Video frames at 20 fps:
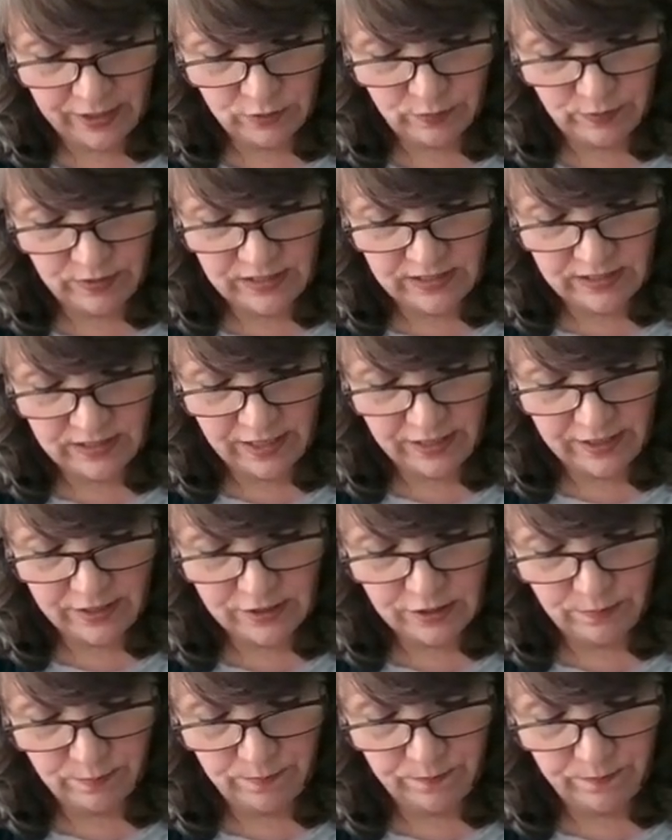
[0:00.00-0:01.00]
as we said,
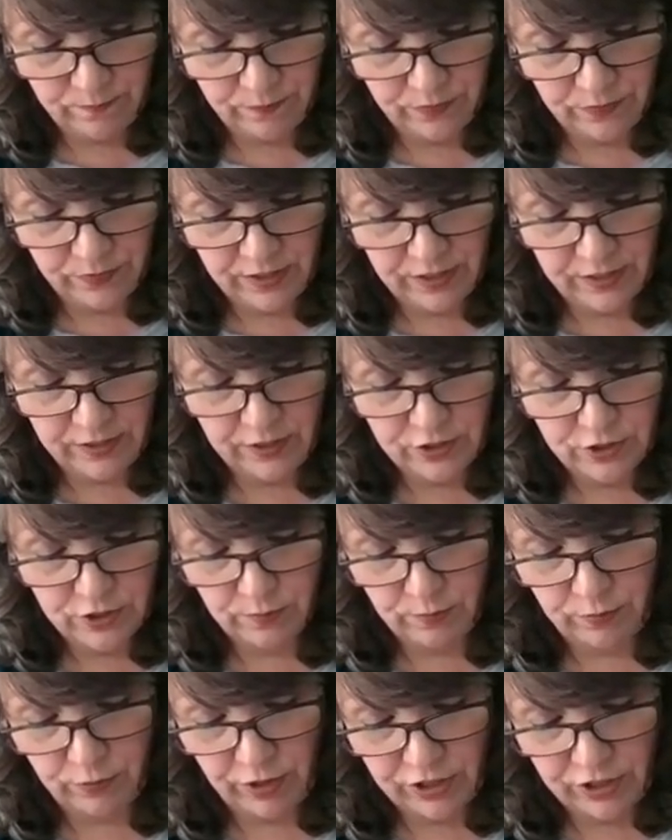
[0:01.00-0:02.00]
is the
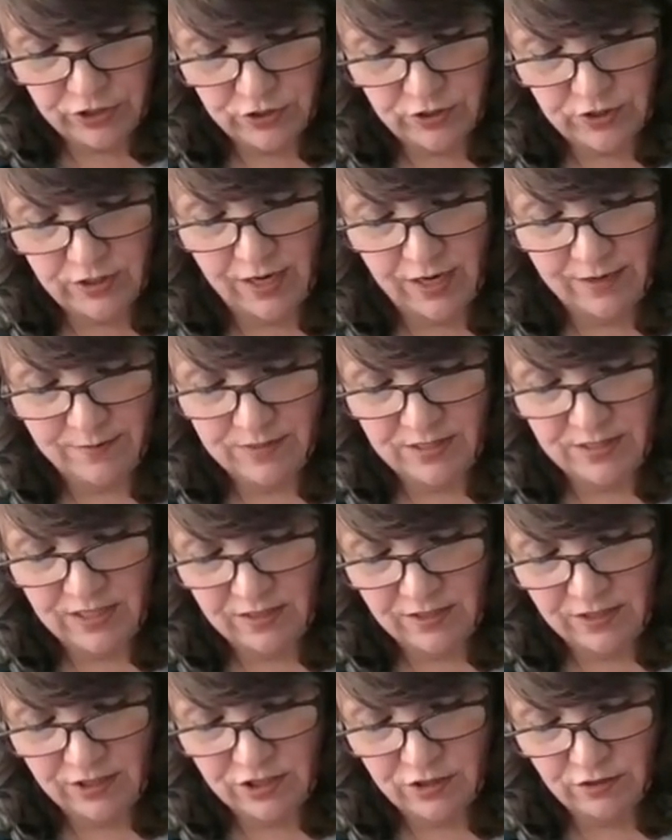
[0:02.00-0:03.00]
initial pressure times
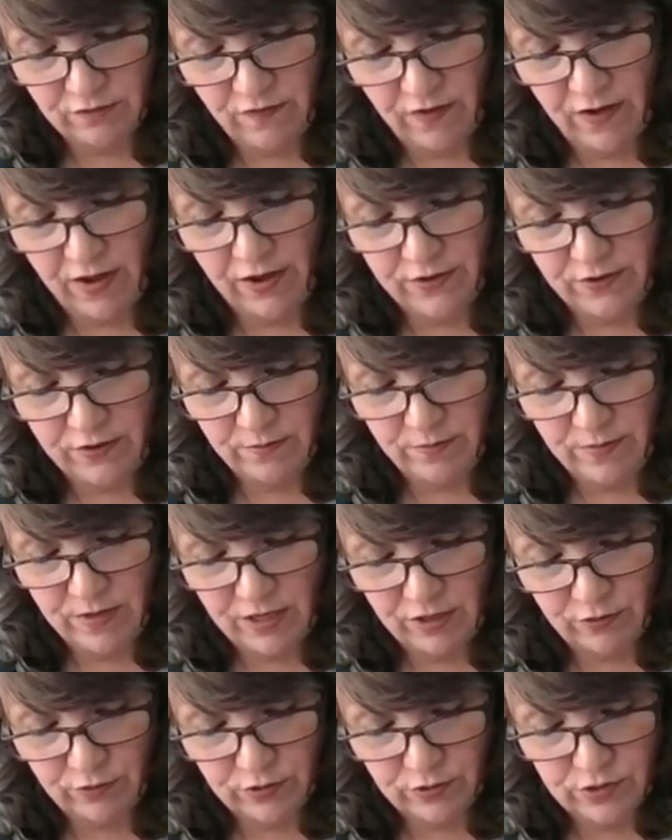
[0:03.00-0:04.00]
the initial volume
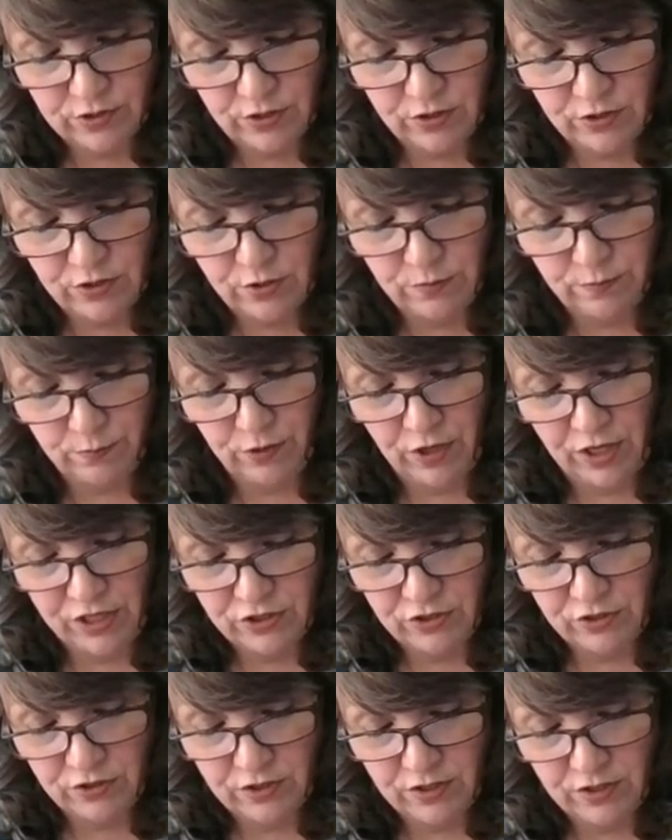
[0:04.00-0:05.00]
equals the new
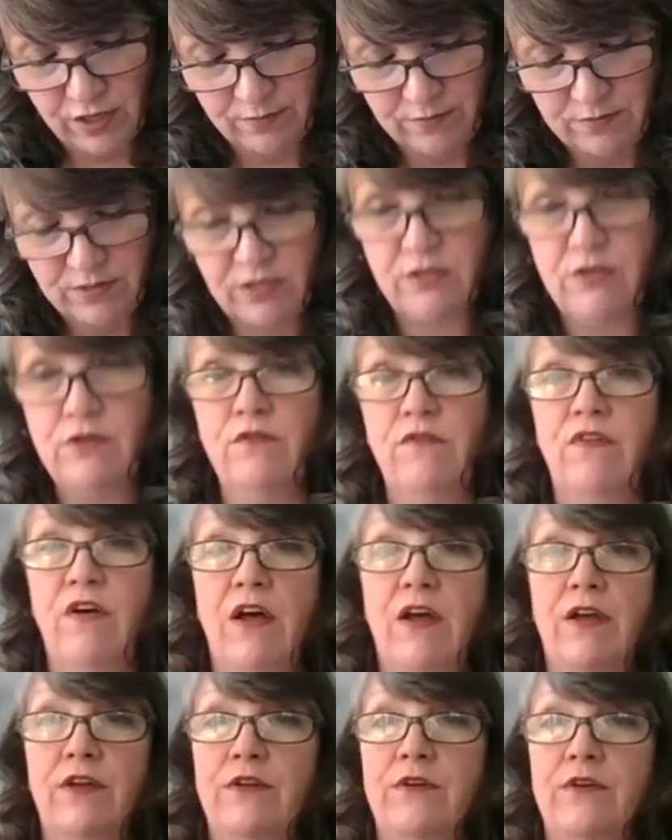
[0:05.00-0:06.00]
pressure times the new
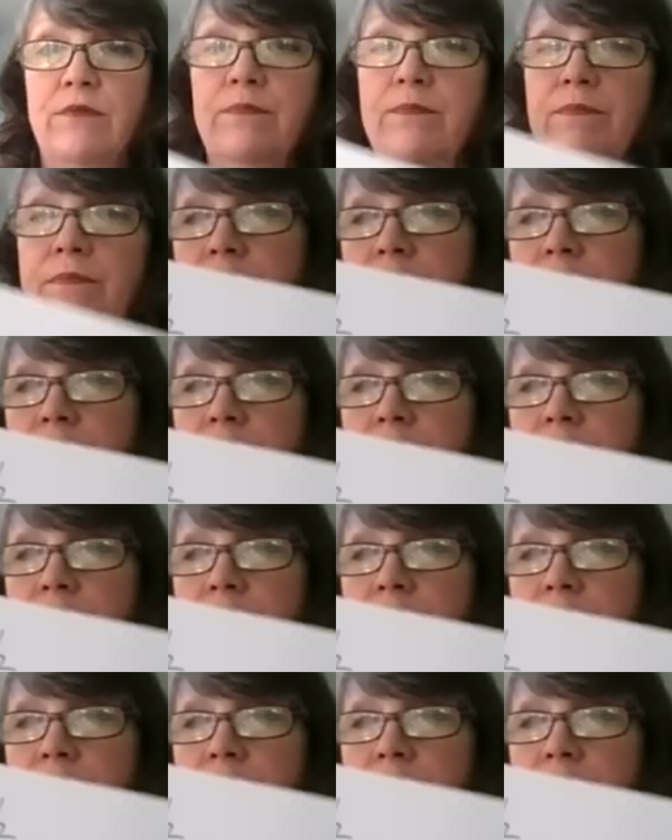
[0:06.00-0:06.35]
volume,